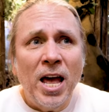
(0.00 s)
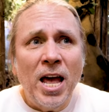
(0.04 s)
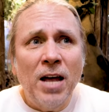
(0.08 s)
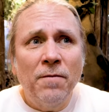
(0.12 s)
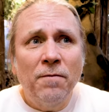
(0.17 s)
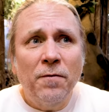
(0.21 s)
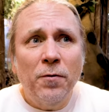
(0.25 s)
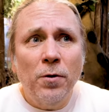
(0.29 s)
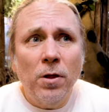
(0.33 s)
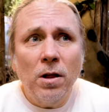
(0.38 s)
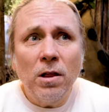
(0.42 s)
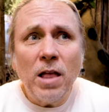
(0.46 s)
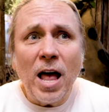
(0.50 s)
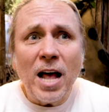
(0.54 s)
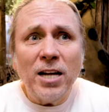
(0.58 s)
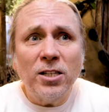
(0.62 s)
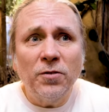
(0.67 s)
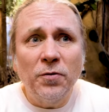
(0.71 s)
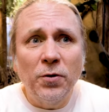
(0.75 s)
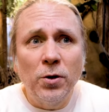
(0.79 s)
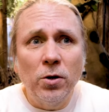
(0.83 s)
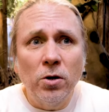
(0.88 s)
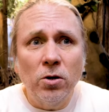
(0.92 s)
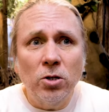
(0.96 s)
And for the
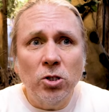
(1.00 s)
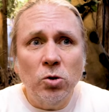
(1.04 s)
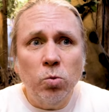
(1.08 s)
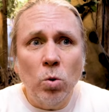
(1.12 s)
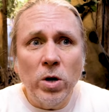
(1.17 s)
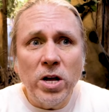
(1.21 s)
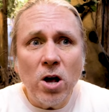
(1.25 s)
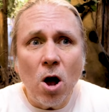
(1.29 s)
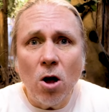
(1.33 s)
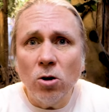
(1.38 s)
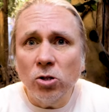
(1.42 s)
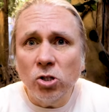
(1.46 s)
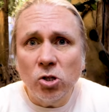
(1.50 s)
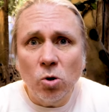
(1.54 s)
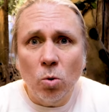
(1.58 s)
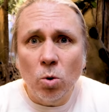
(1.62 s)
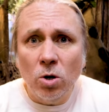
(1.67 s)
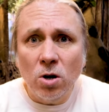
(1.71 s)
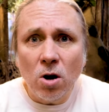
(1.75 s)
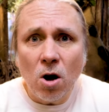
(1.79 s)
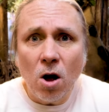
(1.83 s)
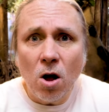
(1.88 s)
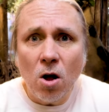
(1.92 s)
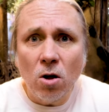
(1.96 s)
last few years, we also
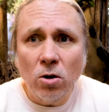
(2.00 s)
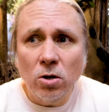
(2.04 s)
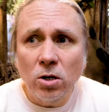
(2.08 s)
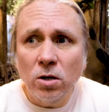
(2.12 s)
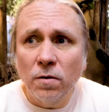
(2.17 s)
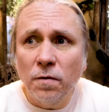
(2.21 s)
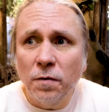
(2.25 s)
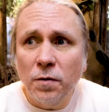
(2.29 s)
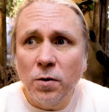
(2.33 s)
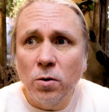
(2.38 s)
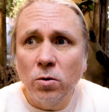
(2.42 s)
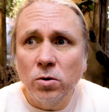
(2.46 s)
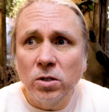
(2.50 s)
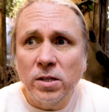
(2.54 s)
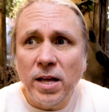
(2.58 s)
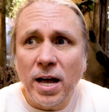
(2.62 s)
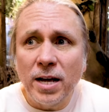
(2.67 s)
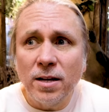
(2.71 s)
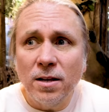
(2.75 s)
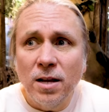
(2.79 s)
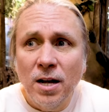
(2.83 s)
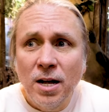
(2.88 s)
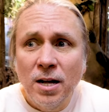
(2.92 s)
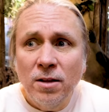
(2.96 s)
were all confused
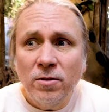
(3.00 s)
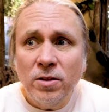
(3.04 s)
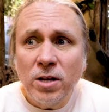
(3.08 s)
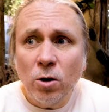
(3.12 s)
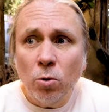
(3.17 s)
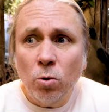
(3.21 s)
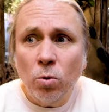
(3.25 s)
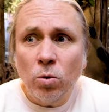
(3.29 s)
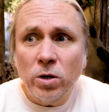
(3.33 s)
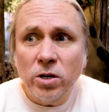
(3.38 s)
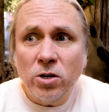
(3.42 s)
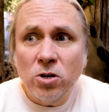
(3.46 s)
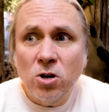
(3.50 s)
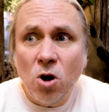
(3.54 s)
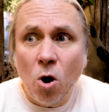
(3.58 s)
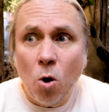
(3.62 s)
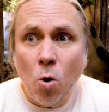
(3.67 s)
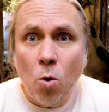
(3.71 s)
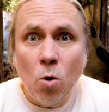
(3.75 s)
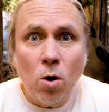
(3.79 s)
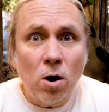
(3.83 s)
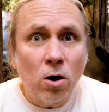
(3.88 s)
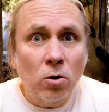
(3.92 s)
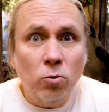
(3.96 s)
that there were
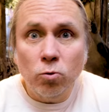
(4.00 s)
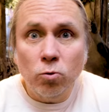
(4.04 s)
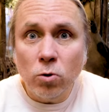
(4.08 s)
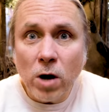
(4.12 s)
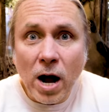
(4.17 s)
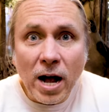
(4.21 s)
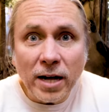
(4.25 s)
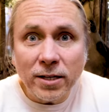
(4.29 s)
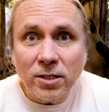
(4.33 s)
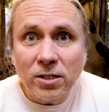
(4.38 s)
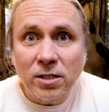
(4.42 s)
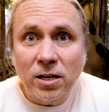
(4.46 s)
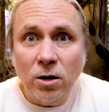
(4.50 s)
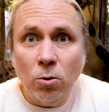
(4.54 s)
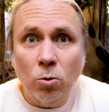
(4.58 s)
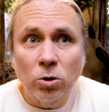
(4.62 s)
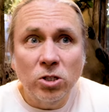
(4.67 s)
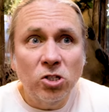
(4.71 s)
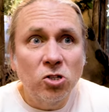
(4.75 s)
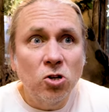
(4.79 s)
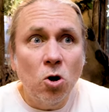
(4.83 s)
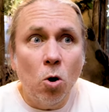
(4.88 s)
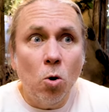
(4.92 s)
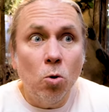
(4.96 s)
no arrests, there
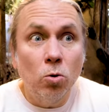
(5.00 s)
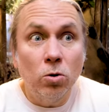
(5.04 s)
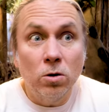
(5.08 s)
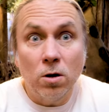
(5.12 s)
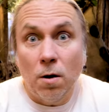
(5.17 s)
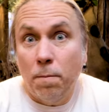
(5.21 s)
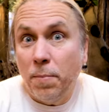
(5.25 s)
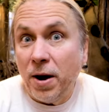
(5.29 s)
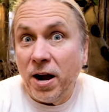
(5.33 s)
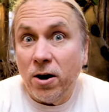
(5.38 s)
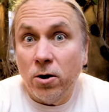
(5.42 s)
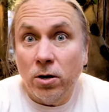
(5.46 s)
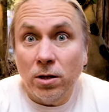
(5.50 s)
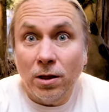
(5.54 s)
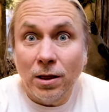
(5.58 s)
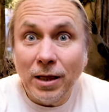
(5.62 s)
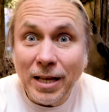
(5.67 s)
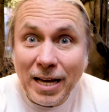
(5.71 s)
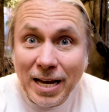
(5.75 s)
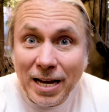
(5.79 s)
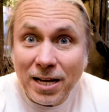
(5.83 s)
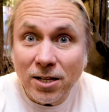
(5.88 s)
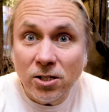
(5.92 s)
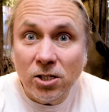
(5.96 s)
was no apparent
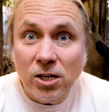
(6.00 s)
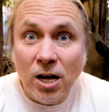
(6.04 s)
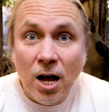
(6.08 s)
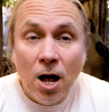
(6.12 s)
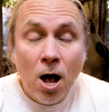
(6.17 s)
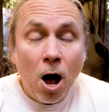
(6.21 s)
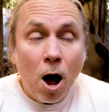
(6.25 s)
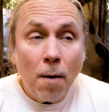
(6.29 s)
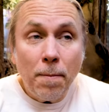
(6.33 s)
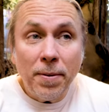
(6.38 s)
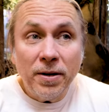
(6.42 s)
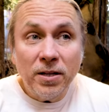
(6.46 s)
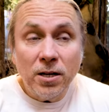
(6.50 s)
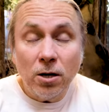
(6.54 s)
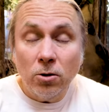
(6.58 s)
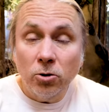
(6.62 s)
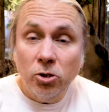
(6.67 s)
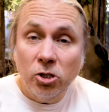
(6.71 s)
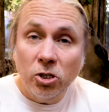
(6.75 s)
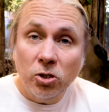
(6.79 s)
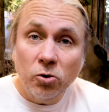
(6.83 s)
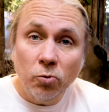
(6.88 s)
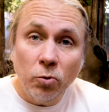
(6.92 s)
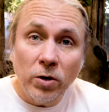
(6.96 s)
leads. Up until
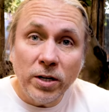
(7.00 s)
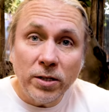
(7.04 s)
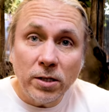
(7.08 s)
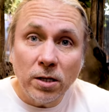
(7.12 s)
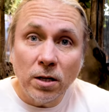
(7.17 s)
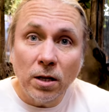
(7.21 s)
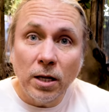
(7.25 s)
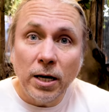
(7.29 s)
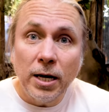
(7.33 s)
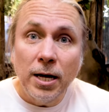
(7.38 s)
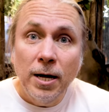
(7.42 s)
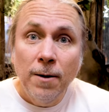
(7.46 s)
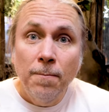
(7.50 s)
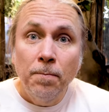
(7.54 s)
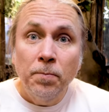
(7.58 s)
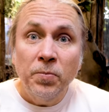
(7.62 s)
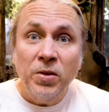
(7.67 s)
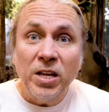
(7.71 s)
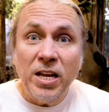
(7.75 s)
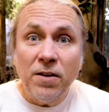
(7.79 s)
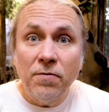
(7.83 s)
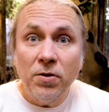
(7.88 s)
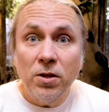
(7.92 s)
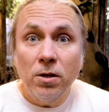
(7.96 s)
just recently,
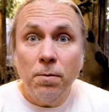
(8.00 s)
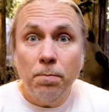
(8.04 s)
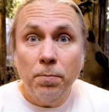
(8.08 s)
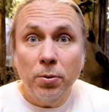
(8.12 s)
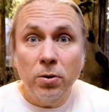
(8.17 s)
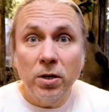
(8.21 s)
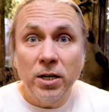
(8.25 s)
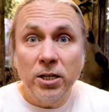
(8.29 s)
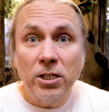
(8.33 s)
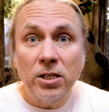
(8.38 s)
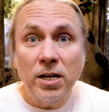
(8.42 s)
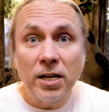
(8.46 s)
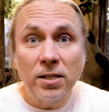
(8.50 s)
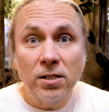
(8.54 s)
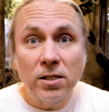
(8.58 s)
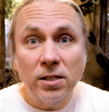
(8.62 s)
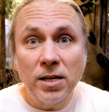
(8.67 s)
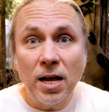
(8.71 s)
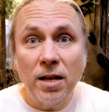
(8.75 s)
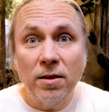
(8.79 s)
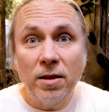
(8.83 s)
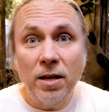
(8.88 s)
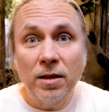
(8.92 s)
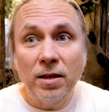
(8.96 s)
even the police had
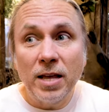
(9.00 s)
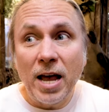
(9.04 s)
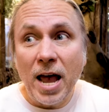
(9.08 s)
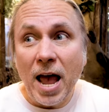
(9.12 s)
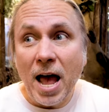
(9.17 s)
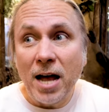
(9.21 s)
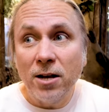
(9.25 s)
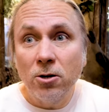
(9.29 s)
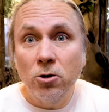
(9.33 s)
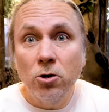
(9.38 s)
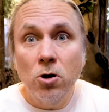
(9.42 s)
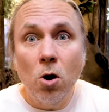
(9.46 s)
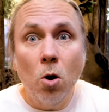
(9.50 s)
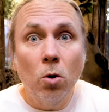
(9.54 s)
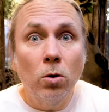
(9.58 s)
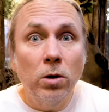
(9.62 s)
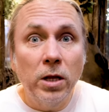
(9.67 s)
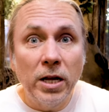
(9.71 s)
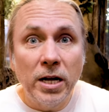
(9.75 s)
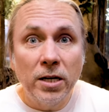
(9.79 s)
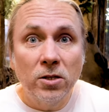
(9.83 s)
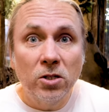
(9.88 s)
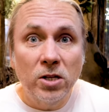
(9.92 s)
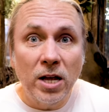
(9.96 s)
said that they had no
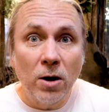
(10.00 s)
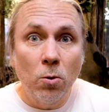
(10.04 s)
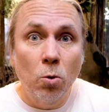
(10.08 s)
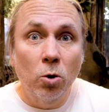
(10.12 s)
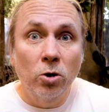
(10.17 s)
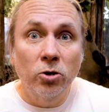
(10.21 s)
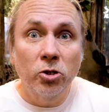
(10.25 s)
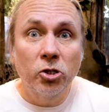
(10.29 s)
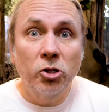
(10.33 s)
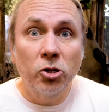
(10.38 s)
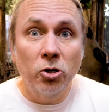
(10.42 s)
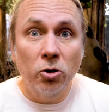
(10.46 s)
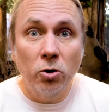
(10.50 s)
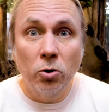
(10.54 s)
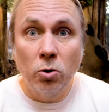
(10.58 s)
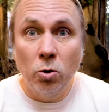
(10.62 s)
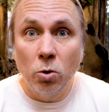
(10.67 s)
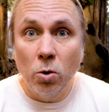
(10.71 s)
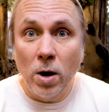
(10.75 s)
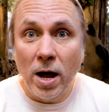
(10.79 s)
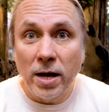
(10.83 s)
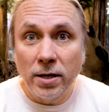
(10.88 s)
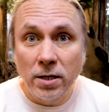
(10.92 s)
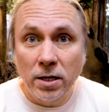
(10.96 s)
leads. They weren't sure
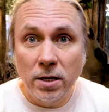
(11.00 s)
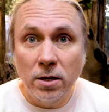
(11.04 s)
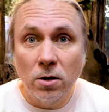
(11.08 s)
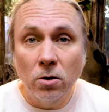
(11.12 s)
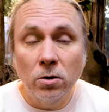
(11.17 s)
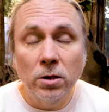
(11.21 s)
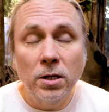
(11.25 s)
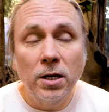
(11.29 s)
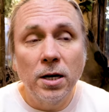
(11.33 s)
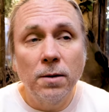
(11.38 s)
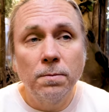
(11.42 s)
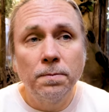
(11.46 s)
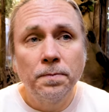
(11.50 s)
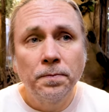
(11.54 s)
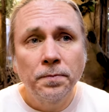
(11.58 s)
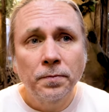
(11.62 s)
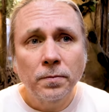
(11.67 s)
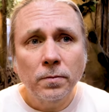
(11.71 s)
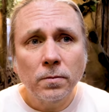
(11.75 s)
who had killed him.